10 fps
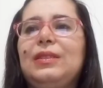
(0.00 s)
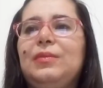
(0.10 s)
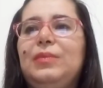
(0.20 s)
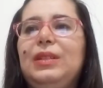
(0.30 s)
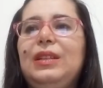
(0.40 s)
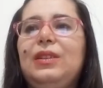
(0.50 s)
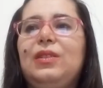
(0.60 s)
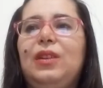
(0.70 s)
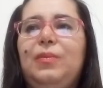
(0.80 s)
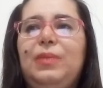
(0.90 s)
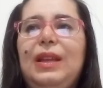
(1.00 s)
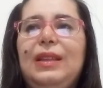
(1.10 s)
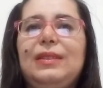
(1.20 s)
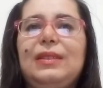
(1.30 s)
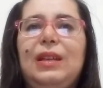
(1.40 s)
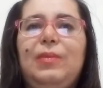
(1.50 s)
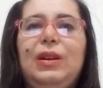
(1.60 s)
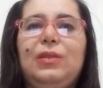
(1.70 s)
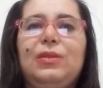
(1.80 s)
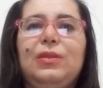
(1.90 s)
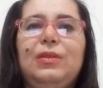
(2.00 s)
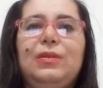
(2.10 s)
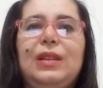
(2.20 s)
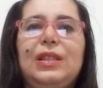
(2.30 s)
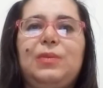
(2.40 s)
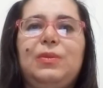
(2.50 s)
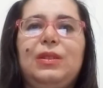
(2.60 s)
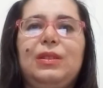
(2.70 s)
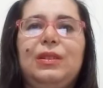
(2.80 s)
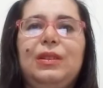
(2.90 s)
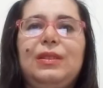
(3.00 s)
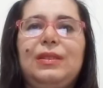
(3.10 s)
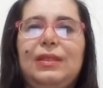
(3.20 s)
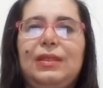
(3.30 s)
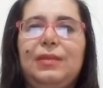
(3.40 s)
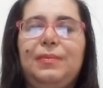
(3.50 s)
bring complaints about the respiratory system.